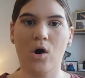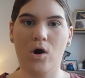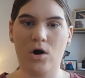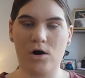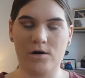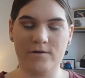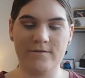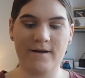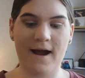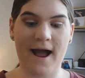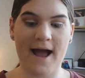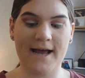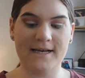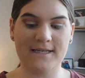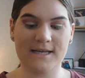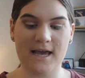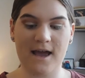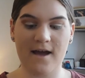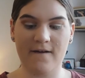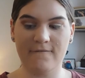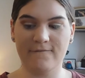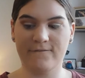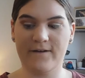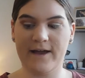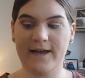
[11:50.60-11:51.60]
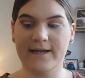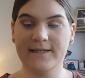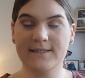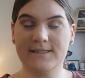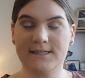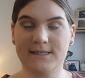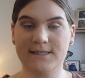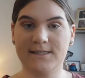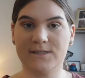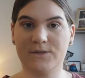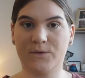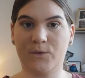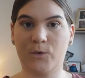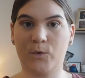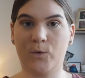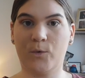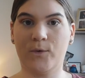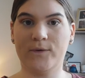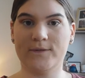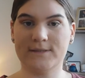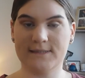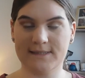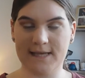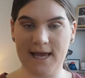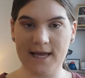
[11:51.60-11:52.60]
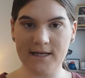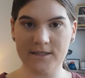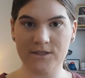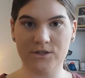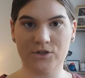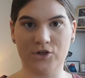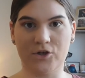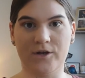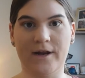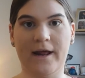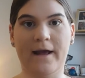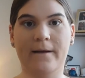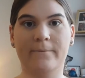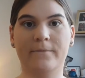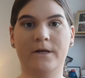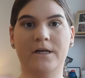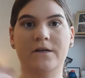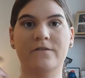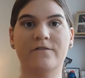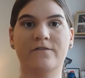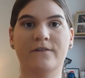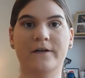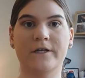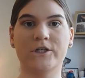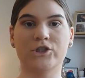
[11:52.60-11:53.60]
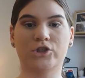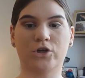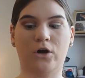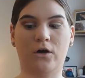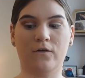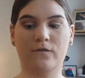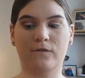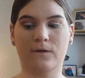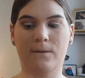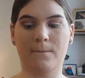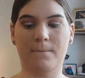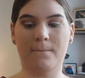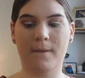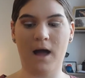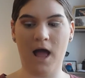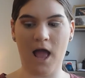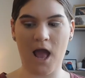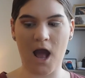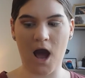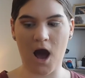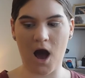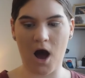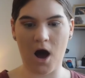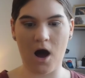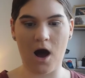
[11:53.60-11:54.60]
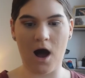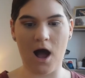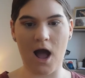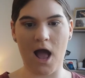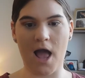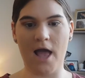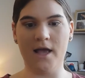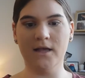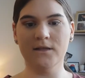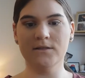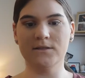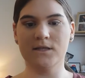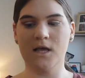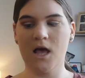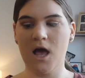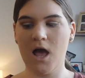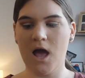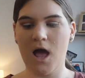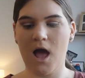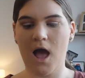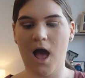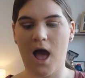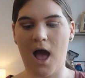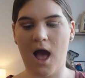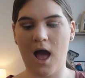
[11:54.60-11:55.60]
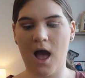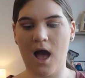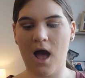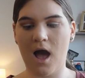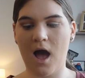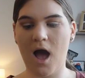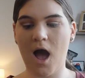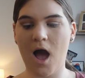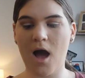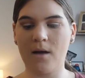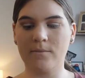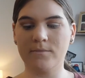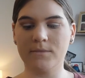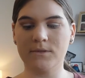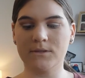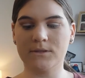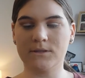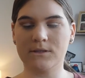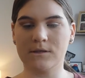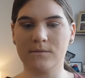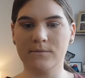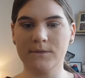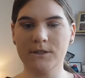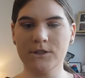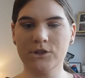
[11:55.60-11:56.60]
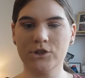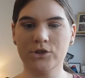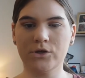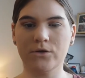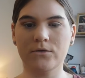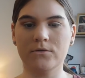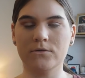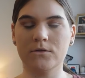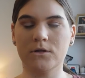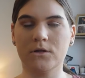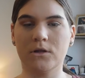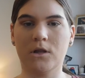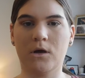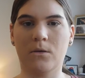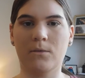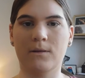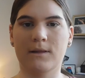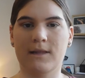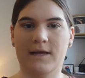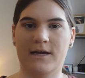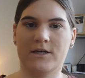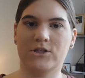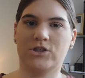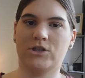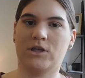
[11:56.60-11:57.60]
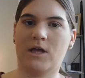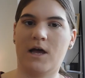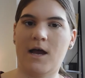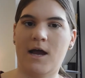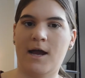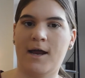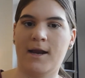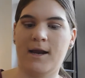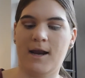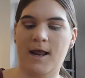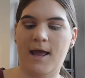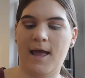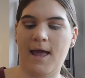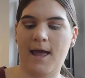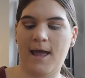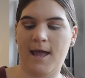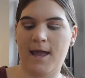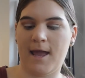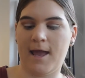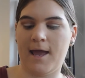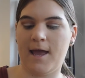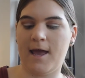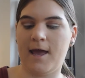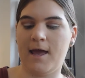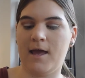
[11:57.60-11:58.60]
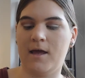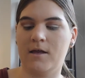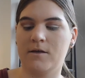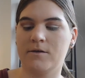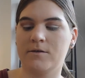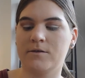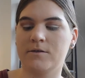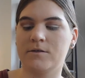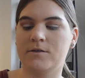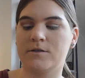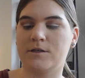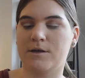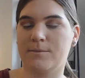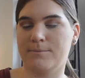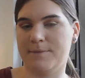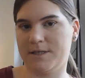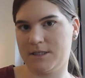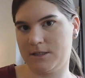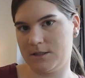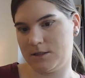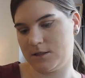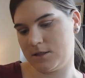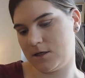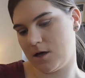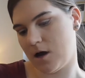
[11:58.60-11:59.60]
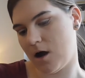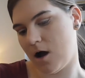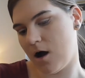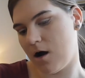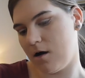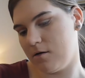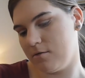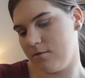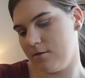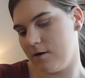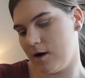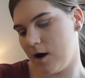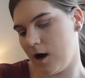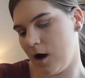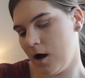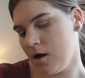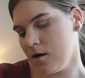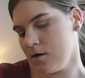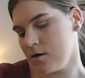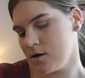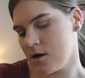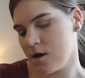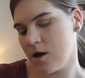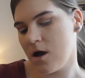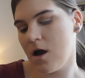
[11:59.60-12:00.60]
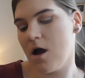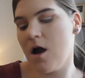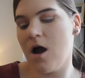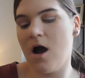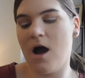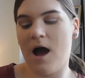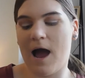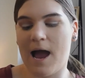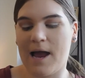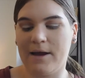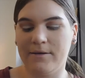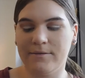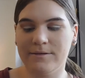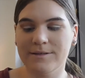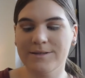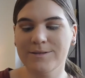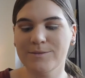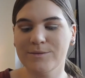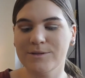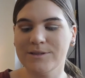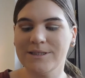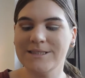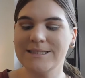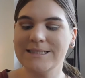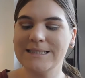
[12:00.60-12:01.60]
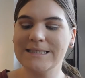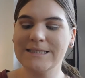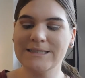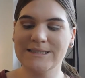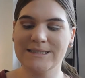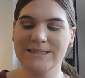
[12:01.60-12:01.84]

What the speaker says: Alright, our face is all set, so now I'm going to finish off my eyes. Something to go on the lower lash line and mascara. I really wanted to